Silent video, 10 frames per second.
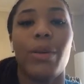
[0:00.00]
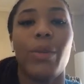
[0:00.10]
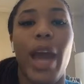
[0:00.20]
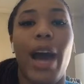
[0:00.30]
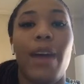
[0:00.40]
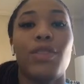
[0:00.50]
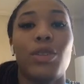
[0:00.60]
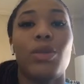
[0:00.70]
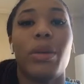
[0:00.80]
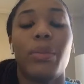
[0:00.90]
We have to
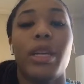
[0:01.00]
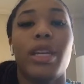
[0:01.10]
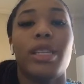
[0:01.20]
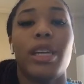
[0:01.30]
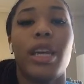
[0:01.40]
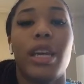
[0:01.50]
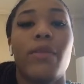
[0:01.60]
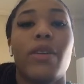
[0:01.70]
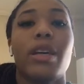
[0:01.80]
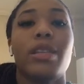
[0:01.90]
use the amenities that they
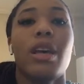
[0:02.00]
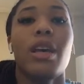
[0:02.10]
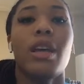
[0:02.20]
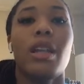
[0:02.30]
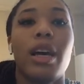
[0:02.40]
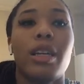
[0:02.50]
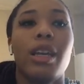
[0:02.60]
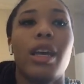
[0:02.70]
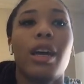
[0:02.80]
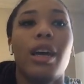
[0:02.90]
give us.
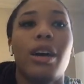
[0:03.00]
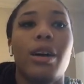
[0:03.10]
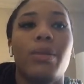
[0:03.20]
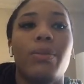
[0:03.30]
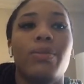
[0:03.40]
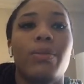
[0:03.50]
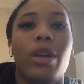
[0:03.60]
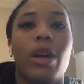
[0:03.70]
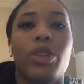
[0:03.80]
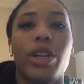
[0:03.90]
Luckily,
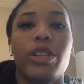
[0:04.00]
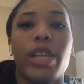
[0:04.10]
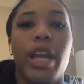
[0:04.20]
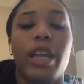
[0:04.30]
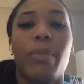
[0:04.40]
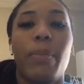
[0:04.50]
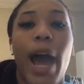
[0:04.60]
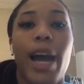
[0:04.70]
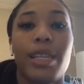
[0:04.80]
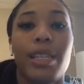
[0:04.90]
our trainer Tana
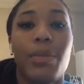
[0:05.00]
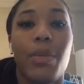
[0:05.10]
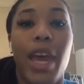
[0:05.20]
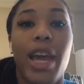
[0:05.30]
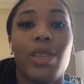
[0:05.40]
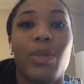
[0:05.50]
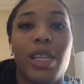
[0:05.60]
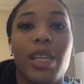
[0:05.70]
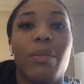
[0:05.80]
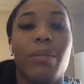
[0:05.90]
packed some things
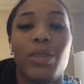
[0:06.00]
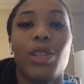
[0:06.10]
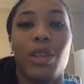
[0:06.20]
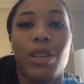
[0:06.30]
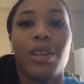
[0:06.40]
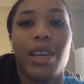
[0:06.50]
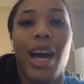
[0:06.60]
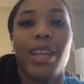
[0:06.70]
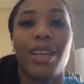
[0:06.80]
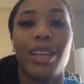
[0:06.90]
because she
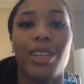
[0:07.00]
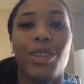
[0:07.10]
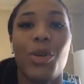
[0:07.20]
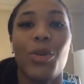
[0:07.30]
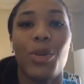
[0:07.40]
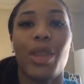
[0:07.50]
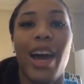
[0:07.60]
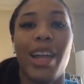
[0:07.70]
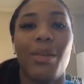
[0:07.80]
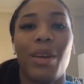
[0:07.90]
kind of knew
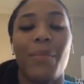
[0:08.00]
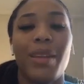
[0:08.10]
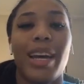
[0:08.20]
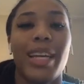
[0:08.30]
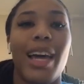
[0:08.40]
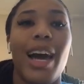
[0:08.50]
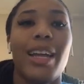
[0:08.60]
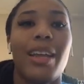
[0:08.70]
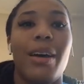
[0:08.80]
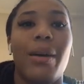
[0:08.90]
that it could be like that.
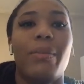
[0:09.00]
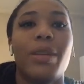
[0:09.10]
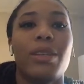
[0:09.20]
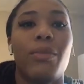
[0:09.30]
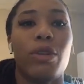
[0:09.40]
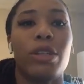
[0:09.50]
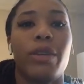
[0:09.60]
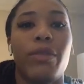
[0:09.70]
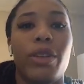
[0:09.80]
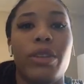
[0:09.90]
But it's
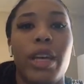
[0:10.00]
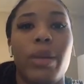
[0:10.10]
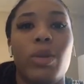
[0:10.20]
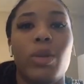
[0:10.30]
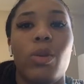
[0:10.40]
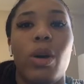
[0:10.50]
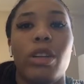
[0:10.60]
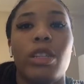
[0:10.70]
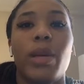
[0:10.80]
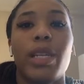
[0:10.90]
unfortunate for other teams who
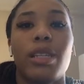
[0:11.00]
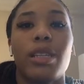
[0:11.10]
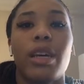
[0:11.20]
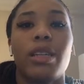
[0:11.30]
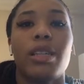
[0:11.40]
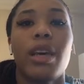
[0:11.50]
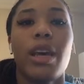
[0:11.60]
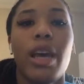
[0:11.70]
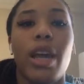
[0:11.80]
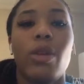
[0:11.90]
aren't as blessed as us
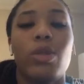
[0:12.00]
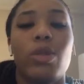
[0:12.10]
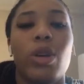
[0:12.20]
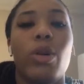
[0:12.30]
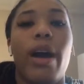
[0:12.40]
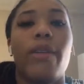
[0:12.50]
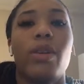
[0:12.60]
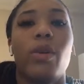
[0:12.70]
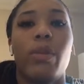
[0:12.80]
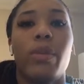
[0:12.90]
and who don't have
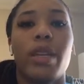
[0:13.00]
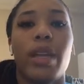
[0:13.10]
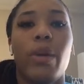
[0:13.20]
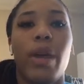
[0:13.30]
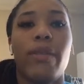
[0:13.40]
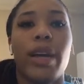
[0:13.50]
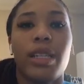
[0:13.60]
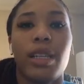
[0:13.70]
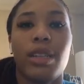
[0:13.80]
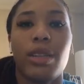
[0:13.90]
the equipment that we have
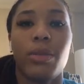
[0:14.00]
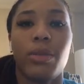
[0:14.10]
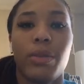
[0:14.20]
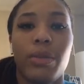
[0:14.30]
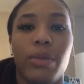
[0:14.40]
access to.